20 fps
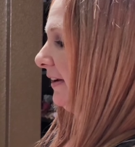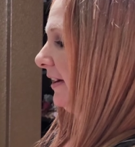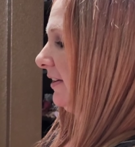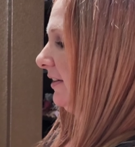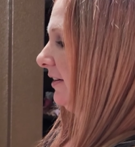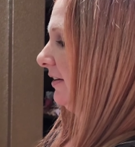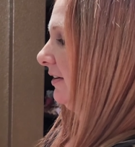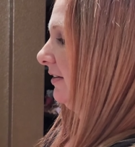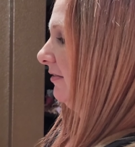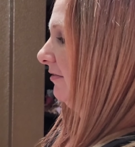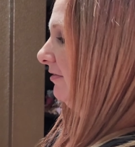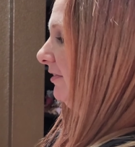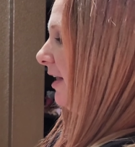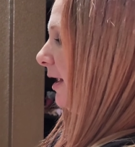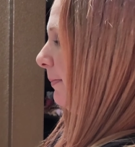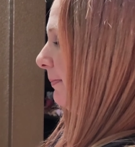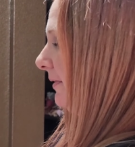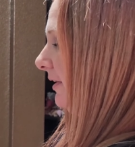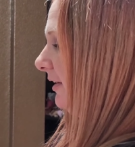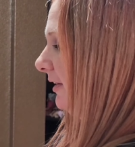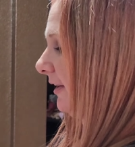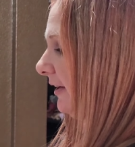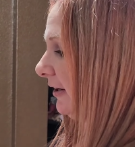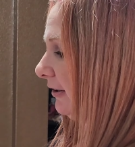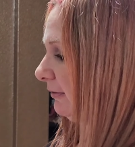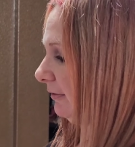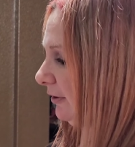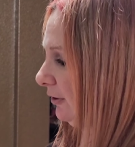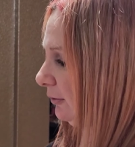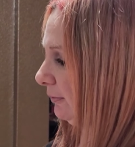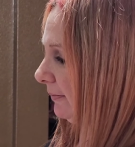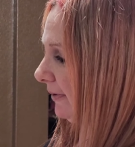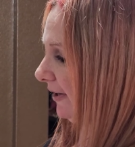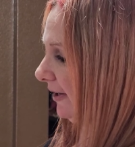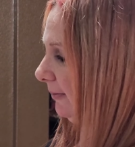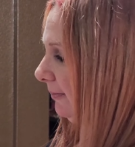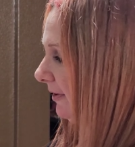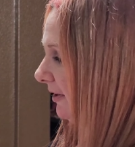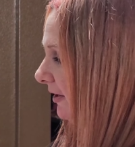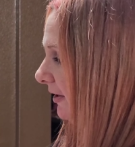kind of floppy like a real
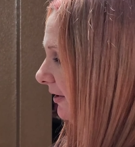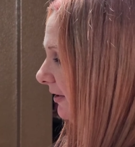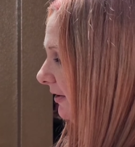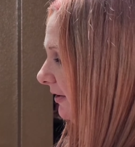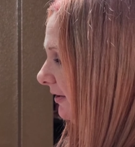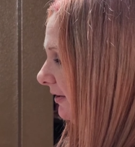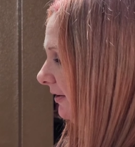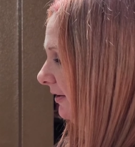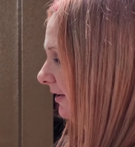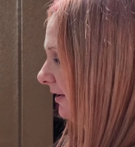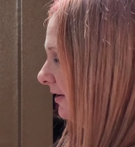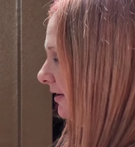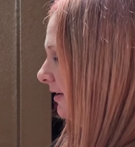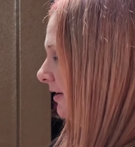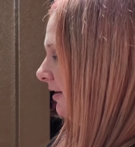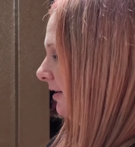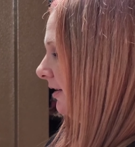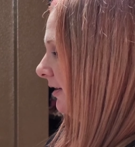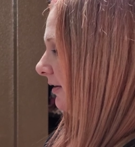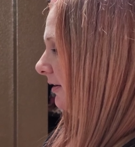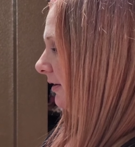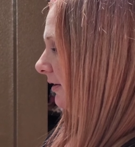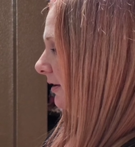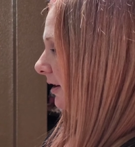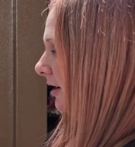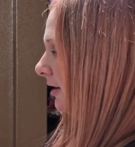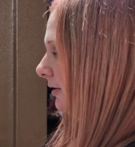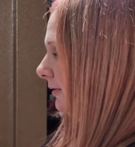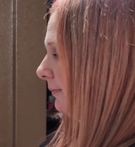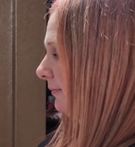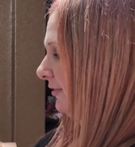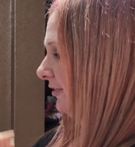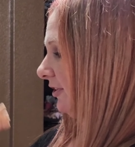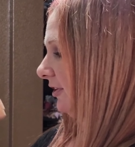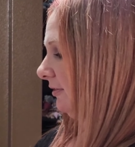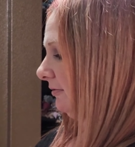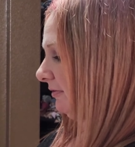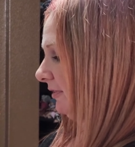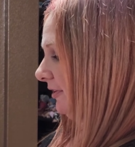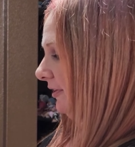baby. Her arms
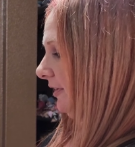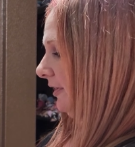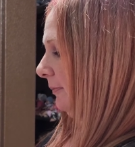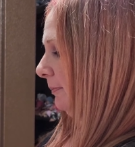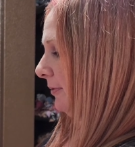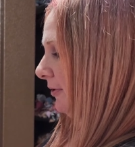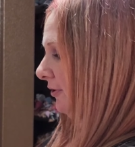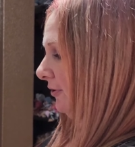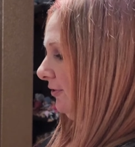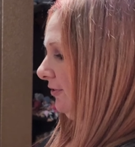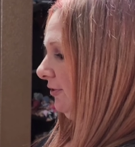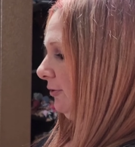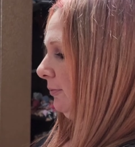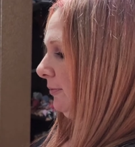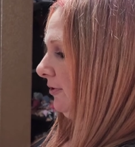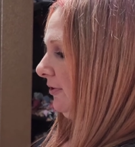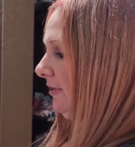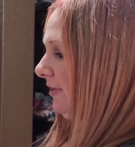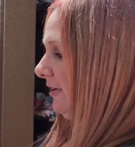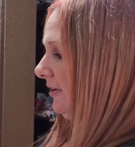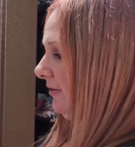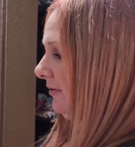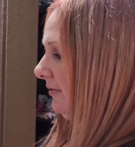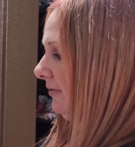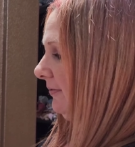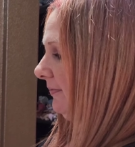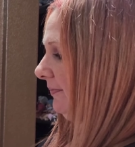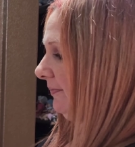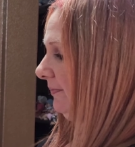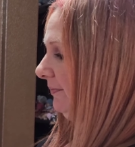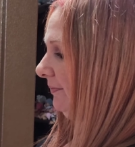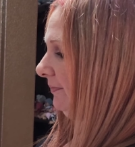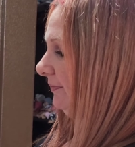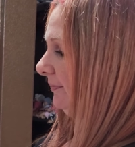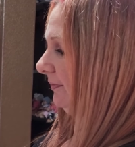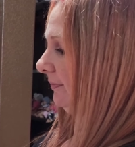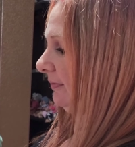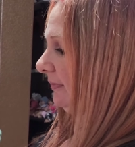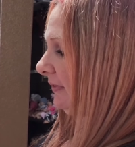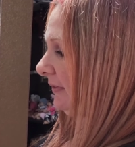aren't really posable though,
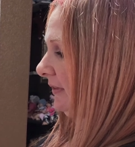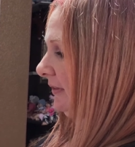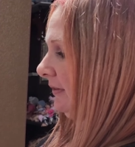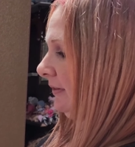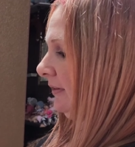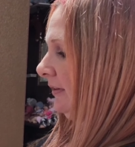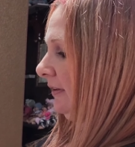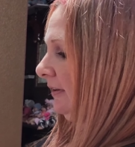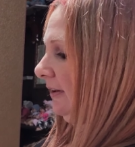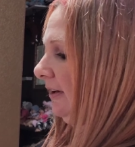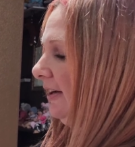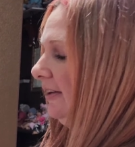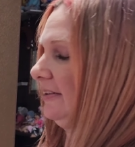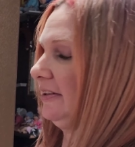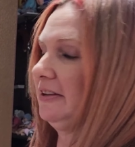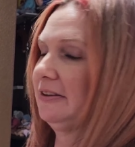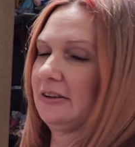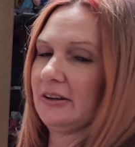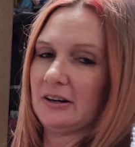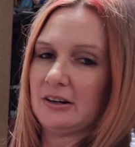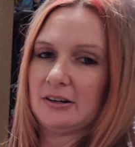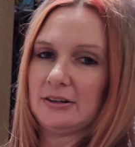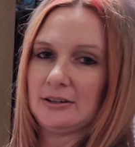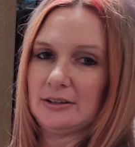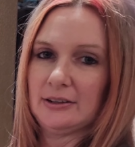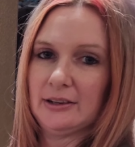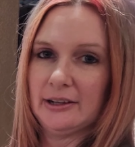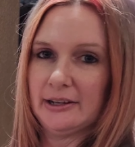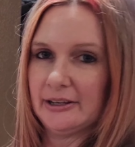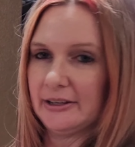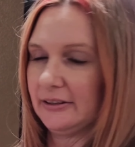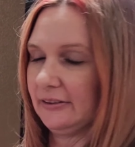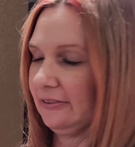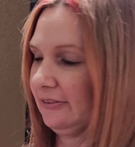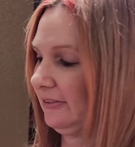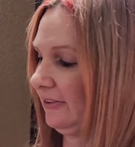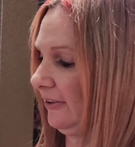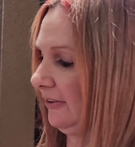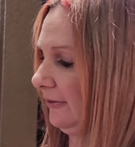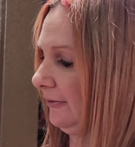and neither are her
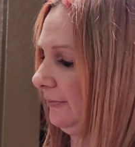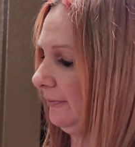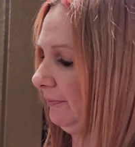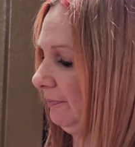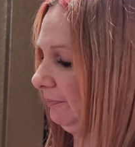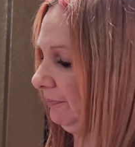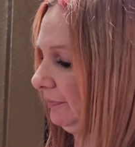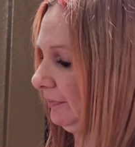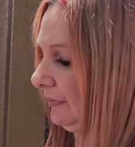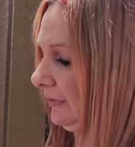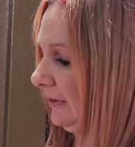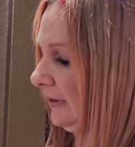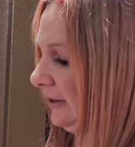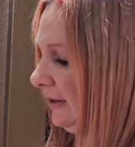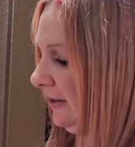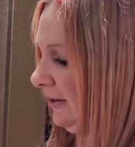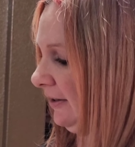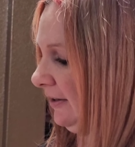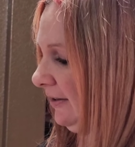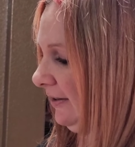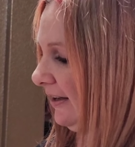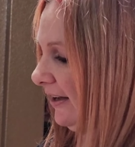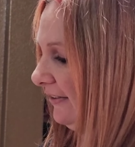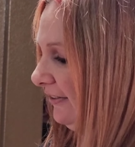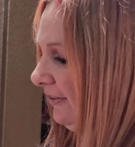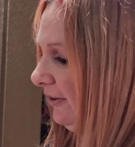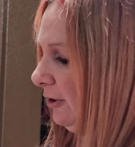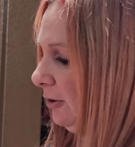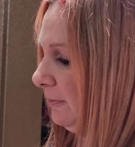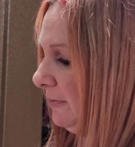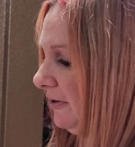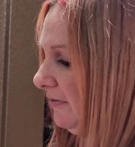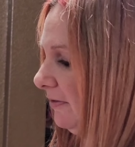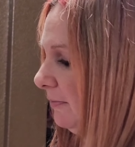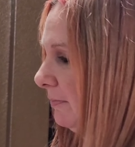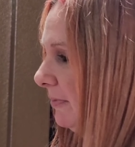legs, so that's a little bit of a